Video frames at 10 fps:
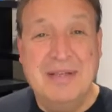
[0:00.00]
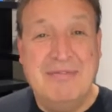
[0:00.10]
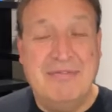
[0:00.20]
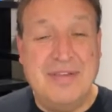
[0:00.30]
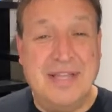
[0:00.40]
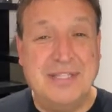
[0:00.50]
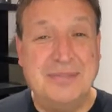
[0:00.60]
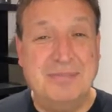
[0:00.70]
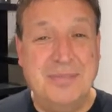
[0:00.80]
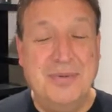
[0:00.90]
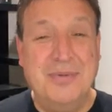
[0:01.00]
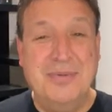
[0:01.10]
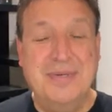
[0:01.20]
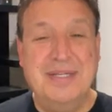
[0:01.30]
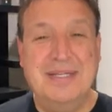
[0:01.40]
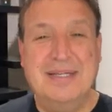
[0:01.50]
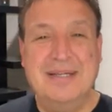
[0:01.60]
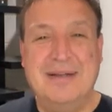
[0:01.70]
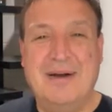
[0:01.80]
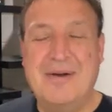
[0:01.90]
Phyllis Moon,
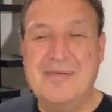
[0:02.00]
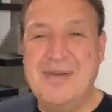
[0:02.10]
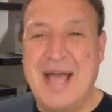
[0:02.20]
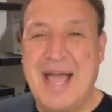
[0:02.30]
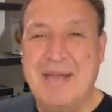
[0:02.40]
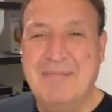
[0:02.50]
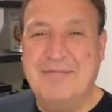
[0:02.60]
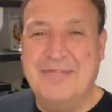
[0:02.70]
all right.